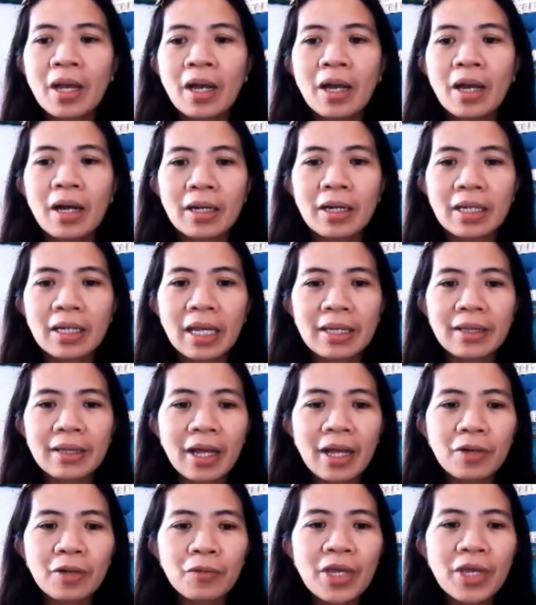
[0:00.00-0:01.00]
Okay,
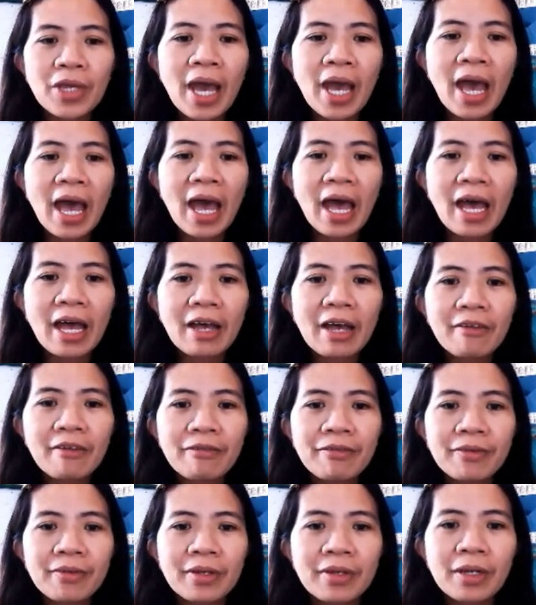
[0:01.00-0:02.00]
then we have
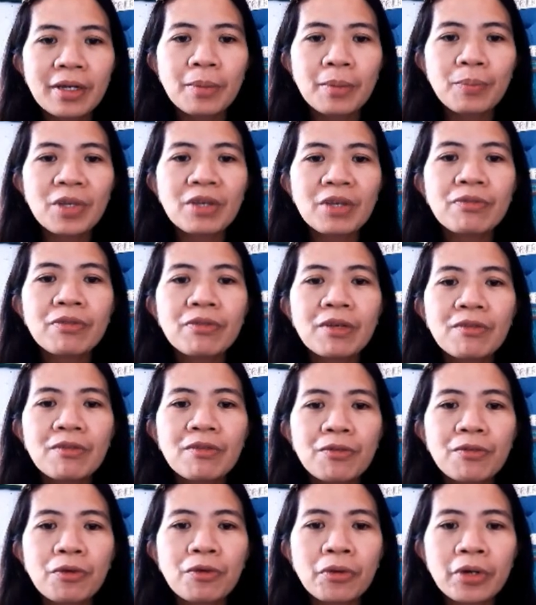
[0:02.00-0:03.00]

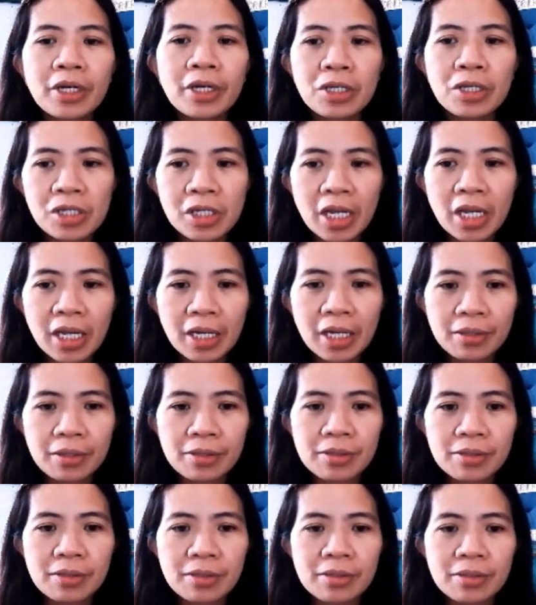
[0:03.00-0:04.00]
54
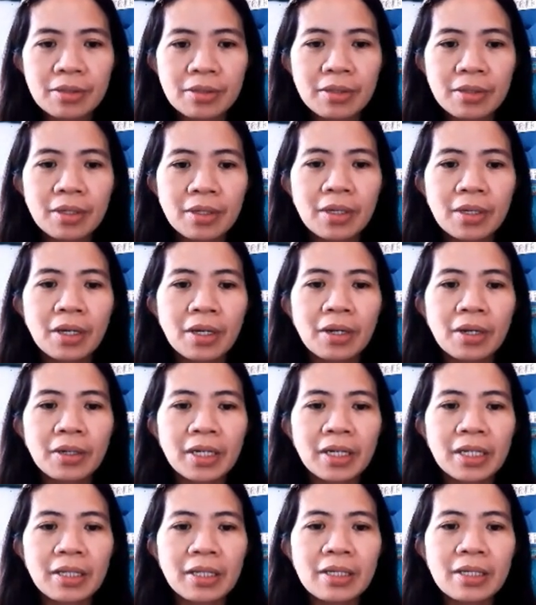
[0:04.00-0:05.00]
chairs. Okay,
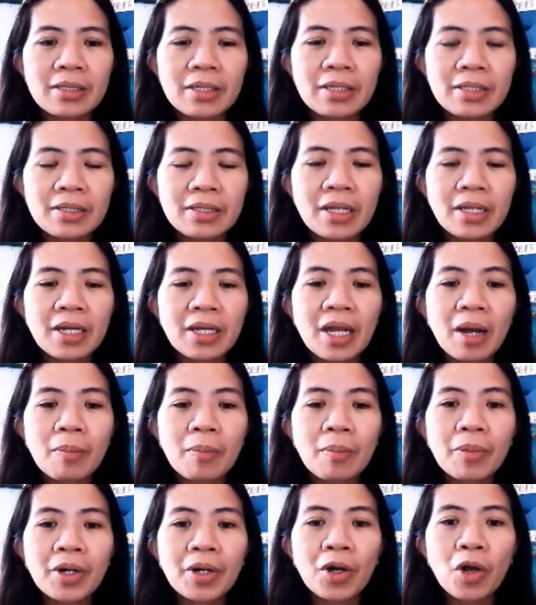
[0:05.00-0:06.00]
this is the
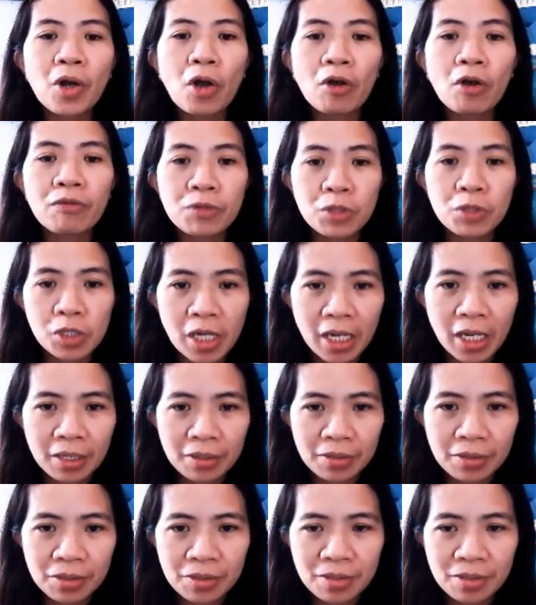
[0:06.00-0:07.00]
number of
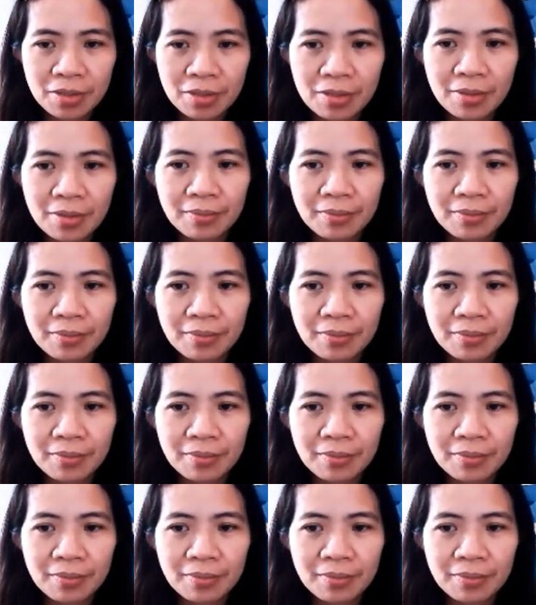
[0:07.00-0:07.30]
chairs.